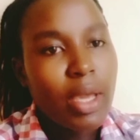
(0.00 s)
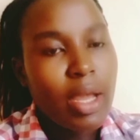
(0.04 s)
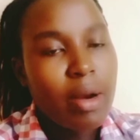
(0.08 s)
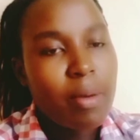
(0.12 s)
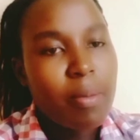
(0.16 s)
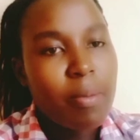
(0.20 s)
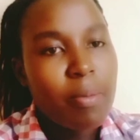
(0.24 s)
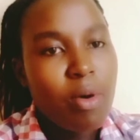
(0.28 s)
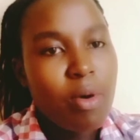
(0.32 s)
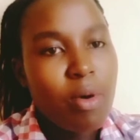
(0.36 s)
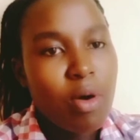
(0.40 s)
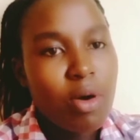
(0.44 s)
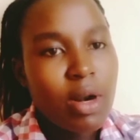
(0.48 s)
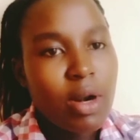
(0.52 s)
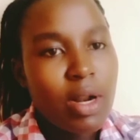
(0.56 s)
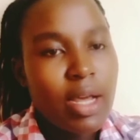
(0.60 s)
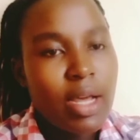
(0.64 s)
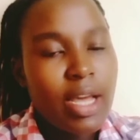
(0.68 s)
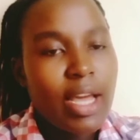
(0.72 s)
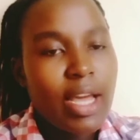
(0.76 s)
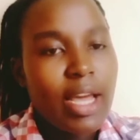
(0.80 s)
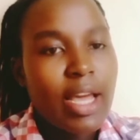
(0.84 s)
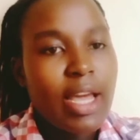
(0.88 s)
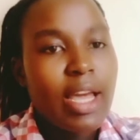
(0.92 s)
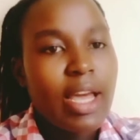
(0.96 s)
bone
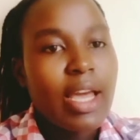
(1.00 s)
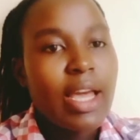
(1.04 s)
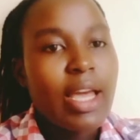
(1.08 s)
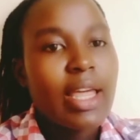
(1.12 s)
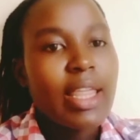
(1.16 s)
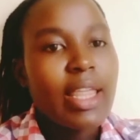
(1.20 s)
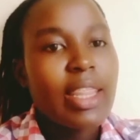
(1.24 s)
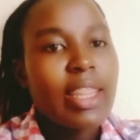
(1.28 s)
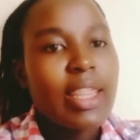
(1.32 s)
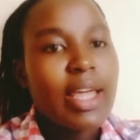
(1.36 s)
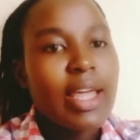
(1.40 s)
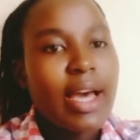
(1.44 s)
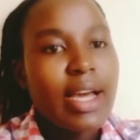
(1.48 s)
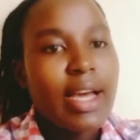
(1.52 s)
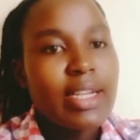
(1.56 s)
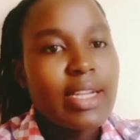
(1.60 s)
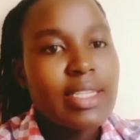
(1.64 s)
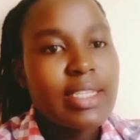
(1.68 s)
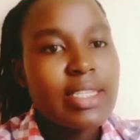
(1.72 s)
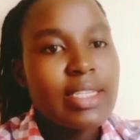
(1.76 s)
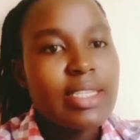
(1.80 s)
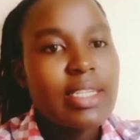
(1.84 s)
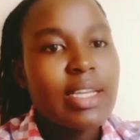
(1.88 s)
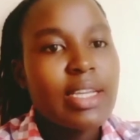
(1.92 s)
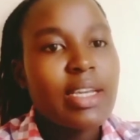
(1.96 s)

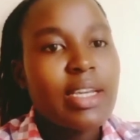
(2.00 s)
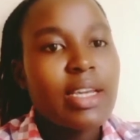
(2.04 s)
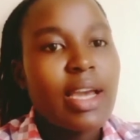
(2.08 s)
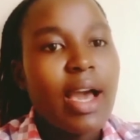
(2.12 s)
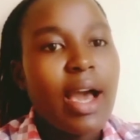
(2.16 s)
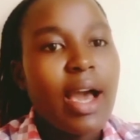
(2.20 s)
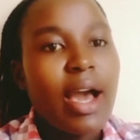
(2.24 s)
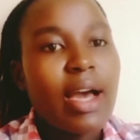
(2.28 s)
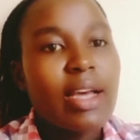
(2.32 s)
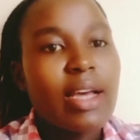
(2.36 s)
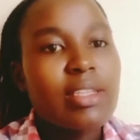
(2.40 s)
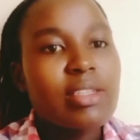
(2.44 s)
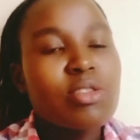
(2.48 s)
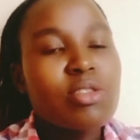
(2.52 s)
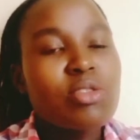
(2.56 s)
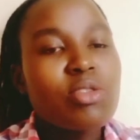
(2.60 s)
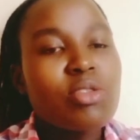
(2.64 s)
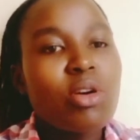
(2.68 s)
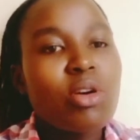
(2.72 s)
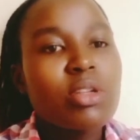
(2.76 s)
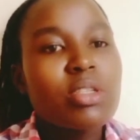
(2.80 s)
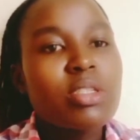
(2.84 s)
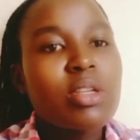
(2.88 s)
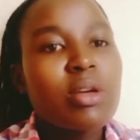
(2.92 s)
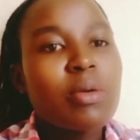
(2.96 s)
that has
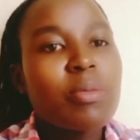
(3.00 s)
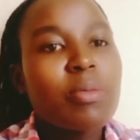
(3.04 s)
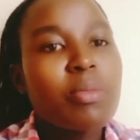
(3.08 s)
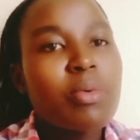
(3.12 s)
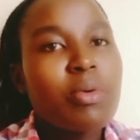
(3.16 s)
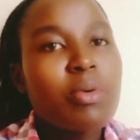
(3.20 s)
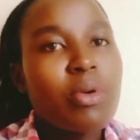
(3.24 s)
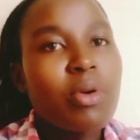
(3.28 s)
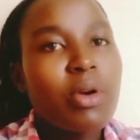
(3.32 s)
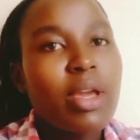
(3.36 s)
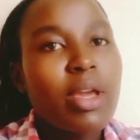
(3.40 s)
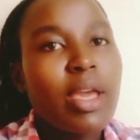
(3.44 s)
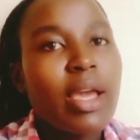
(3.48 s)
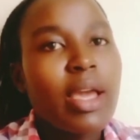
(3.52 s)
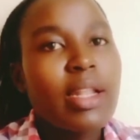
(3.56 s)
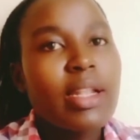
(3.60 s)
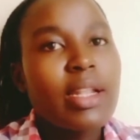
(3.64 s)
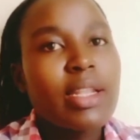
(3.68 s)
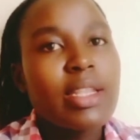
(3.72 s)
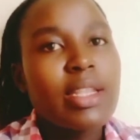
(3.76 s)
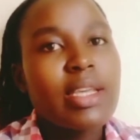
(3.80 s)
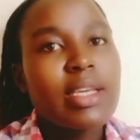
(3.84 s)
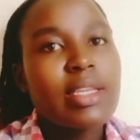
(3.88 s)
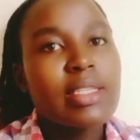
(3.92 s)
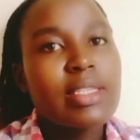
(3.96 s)
not
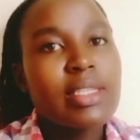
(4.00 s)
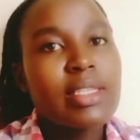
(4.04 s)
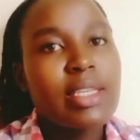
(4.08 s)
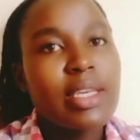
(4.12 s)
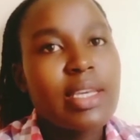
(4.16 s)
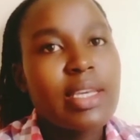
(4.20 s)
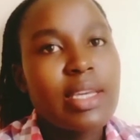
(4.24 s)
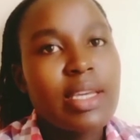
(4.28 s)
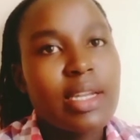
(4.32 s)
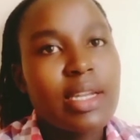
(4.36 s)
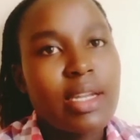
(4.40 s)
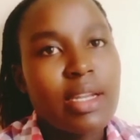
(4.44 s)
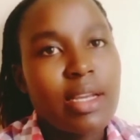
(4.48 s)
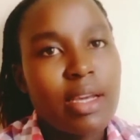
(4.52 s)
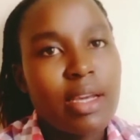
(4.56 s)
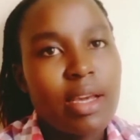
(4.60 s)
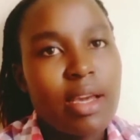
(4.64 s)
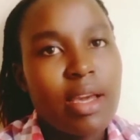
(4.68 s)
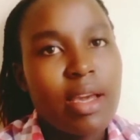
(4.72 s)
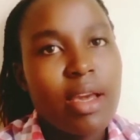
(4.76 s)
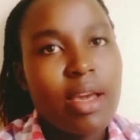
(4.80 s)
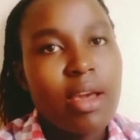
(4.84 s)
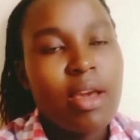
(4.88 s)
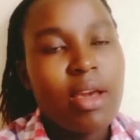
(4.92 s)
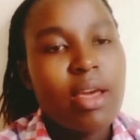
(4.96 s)
broken the skin.
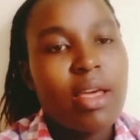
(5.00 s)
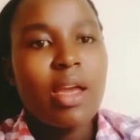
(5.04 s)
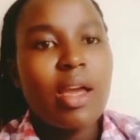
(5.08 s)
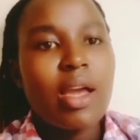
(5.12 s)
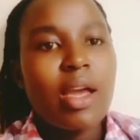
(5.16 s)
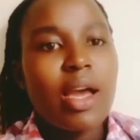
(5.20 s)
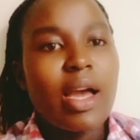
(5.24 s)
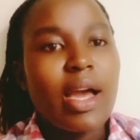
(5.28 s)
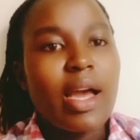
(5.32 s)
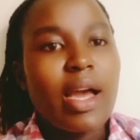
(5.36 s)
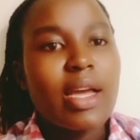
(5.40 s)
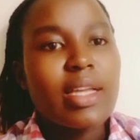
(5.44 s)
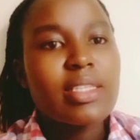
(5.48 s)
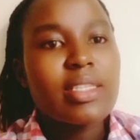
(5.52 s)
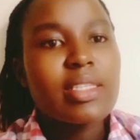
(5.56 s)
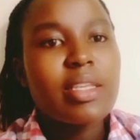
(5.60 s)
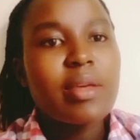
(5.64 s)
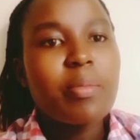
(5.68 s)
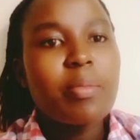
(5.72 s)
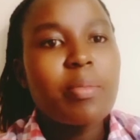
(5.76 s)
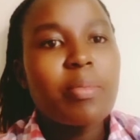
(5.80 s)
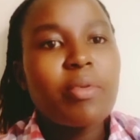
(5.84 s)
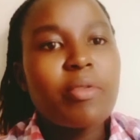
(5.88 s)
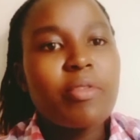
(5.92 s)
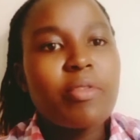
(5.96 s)
A
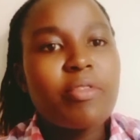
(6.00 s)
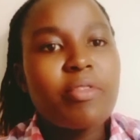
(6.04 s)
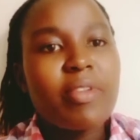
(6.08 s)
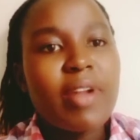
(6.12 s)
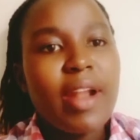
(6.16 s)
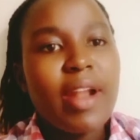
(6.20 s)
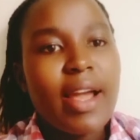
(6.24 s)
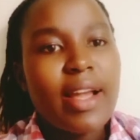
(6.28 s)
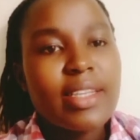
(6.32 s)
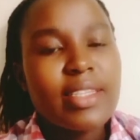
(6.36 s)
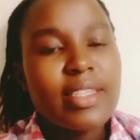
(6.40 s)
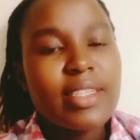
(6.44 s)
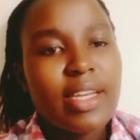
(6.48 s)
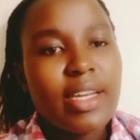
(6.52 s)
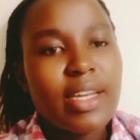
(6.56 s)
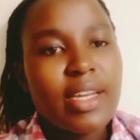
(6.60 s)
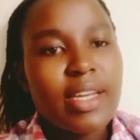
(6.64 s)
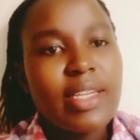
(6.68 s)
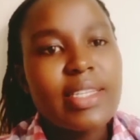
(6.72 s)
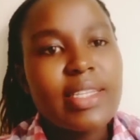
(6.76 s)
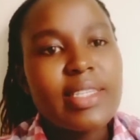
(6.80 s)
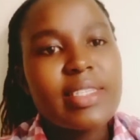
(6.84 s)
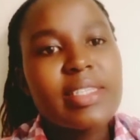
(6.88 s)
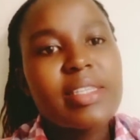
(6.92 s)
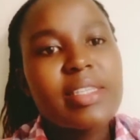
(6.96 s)
simple fracture
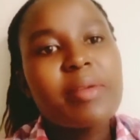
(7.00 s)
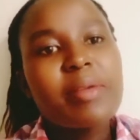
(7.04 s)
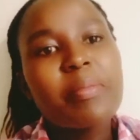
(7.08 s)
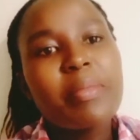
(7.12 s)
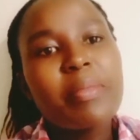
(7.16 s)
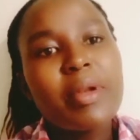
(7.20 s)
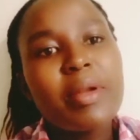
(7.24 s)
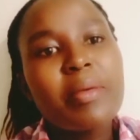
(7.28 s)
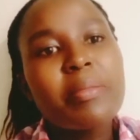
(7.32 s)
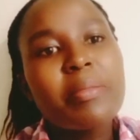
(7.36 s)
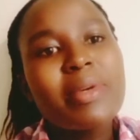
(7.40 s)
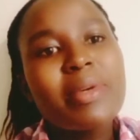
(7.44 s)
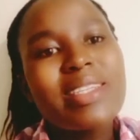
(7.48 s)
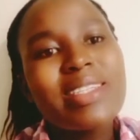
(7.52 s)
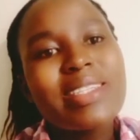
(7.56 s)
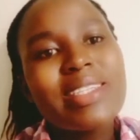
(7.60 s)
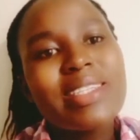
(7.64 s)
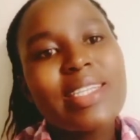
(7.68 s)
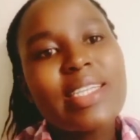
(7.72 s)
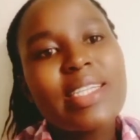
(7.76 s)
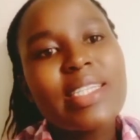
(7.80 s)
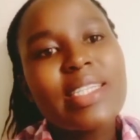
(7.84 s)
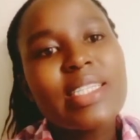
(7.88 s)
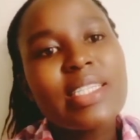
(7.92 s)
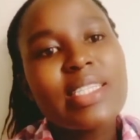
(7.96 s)
simply means
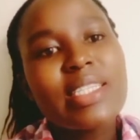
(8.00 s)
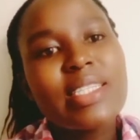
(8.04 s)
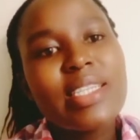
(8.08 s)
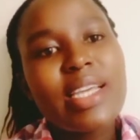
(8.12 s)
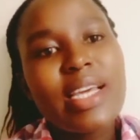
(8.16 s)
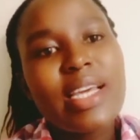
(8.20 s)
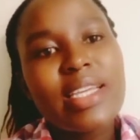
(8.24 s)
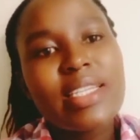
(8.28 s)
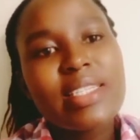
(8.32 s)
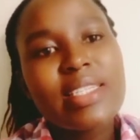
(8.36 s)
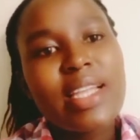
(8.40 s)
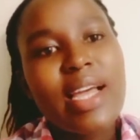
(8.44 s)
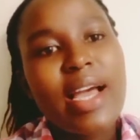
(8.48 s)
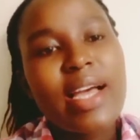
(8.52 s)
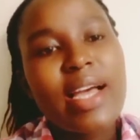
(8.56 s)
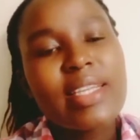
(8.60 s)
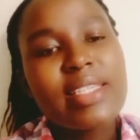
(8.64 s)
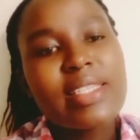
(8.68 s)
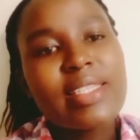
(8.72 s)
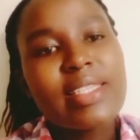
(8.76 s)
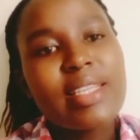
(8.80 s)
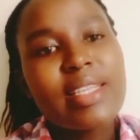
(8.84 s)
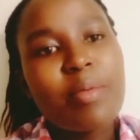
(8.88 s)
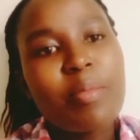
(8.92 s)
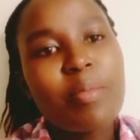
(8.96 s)
it's just a
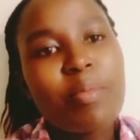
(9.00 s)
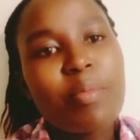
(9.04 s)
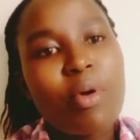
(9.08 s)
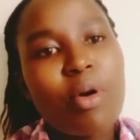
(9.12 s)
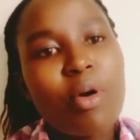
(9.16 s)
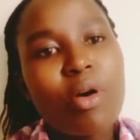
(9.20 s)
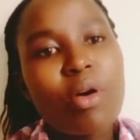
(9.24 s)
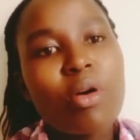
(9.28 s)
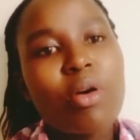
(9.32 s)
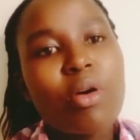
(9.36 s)
simple